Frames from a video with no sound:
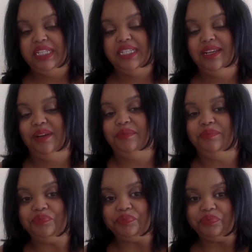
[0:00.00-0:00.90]

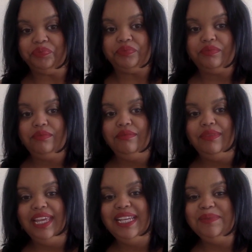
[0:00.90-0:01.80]
So,
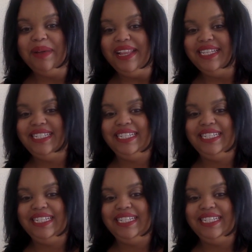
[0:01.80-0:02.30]
as well as